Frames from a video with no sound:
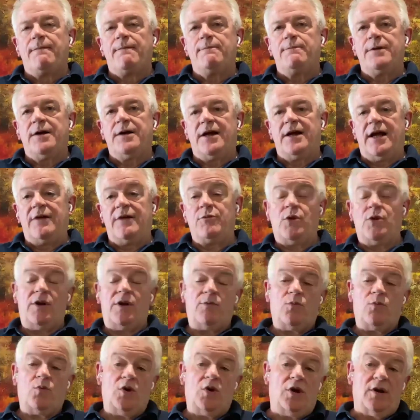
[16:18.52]
And we
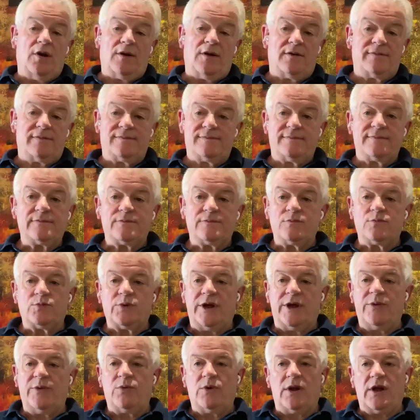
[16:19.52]
well, look, we
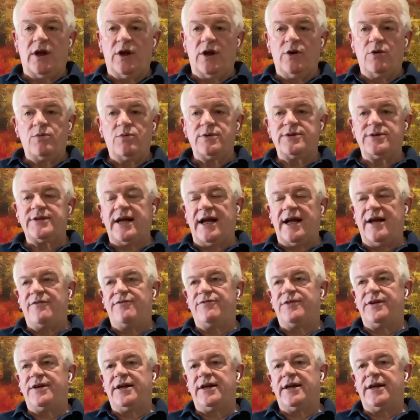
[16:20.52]
will always
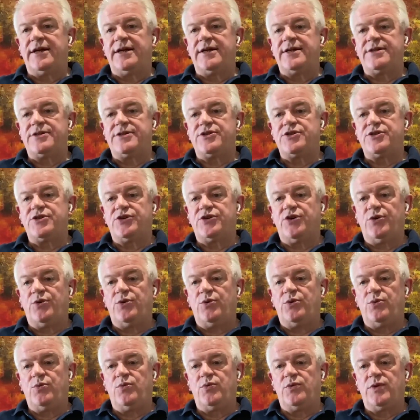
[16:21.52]
advocate
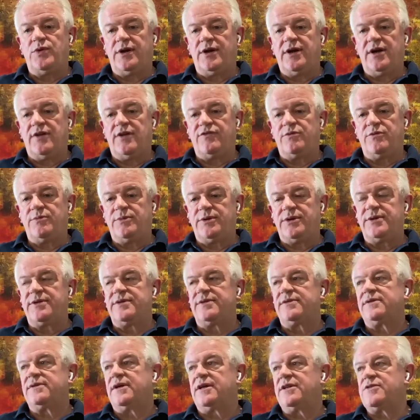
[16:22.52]
to the
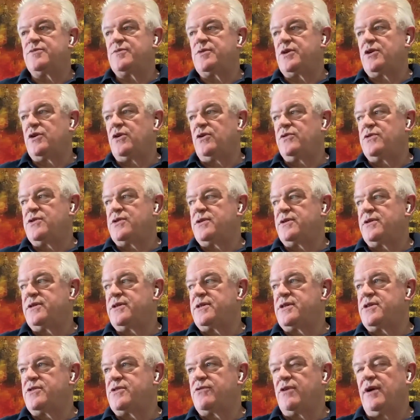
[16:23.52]
government, as we
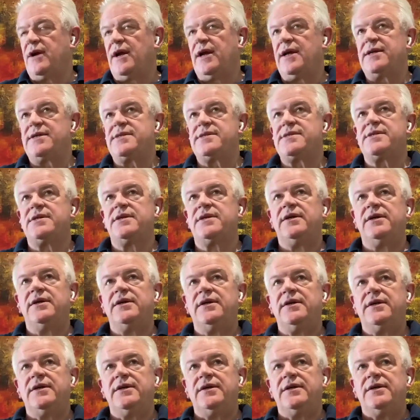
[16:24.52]
constantly stress,
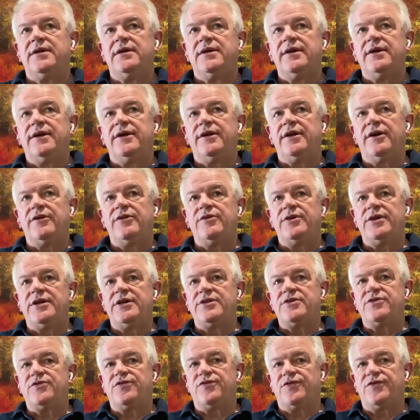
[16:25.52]
you need to
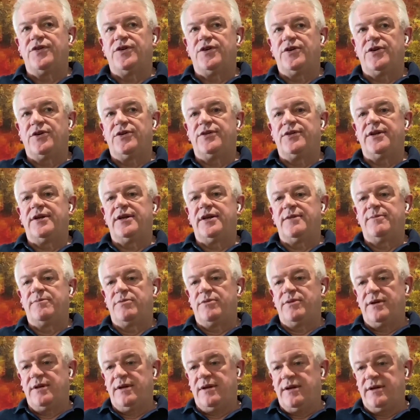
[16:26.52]
further
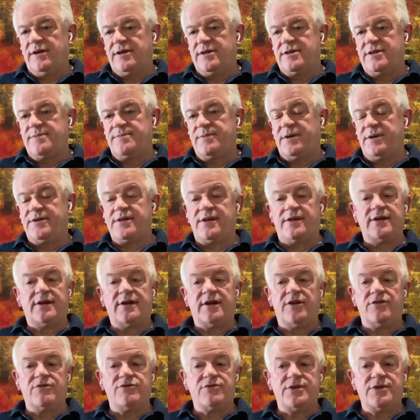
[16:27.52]
liberalize because other
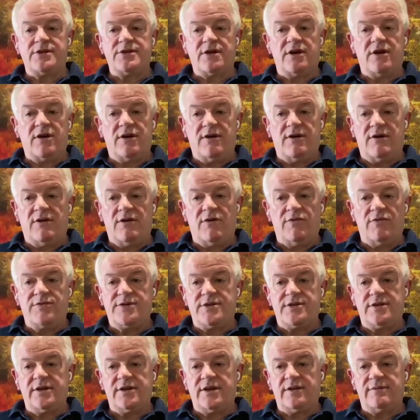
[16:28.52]
countries are
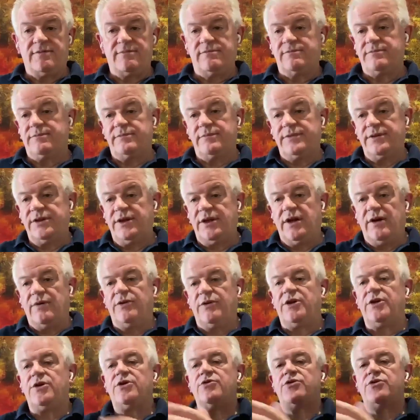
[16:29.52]
obviously,
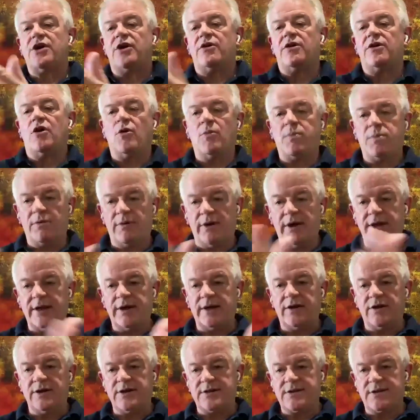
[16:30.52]
you don't operate
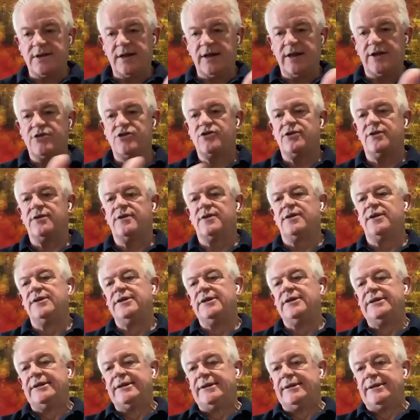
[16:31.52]
in isolation.
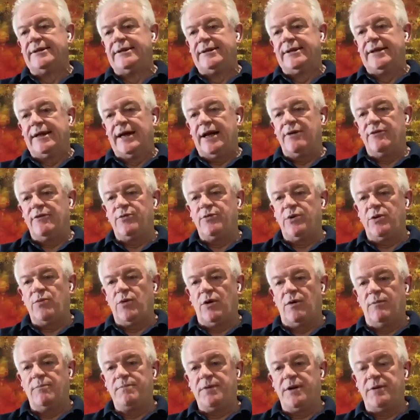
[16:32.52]
And if we
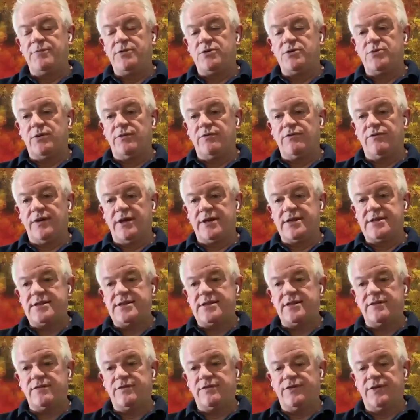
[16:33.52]
want people to invest
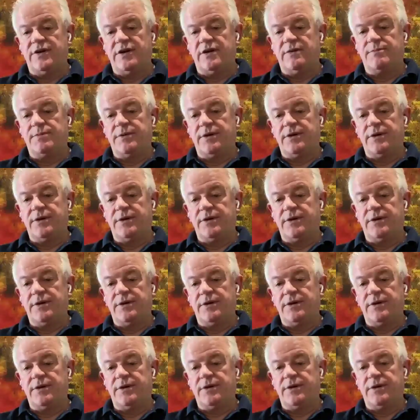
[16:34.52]
in the Philippines,
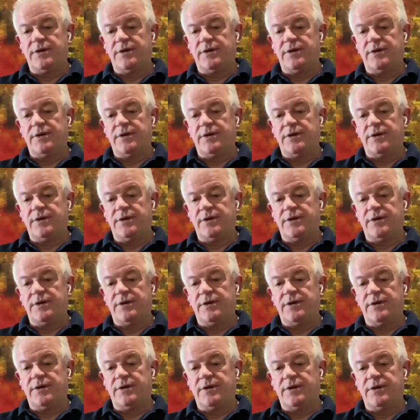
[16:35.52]
and
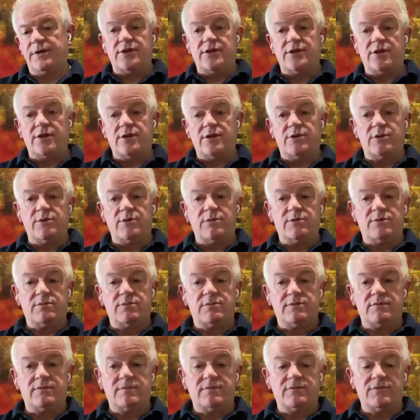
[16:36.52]
we do,
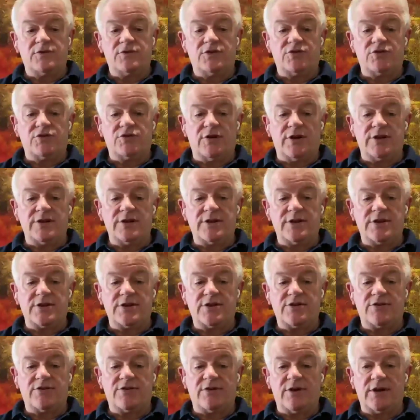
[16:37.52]
then we
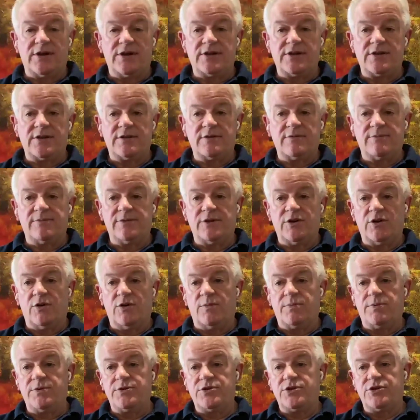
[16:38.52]
also try to
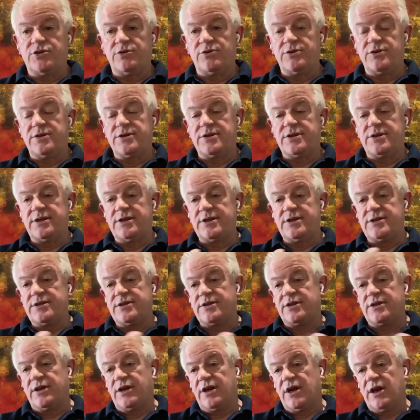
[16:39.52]
stress them the
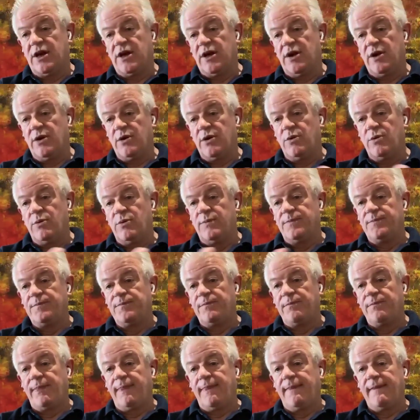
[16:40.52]
opportunities to
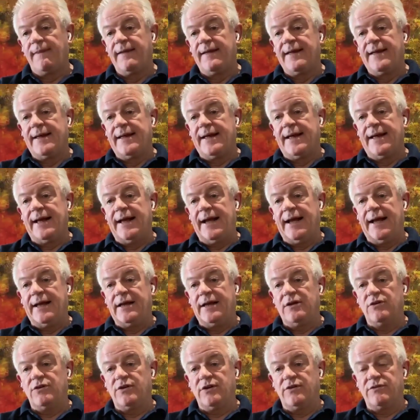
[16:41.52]
go
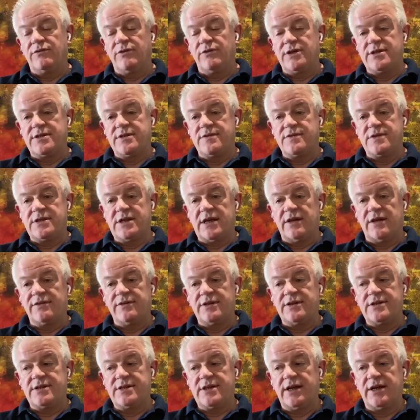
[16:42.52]
and look at the rest of
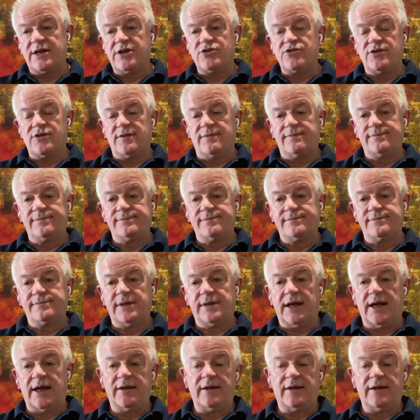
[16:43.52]
Southeast Asia. And,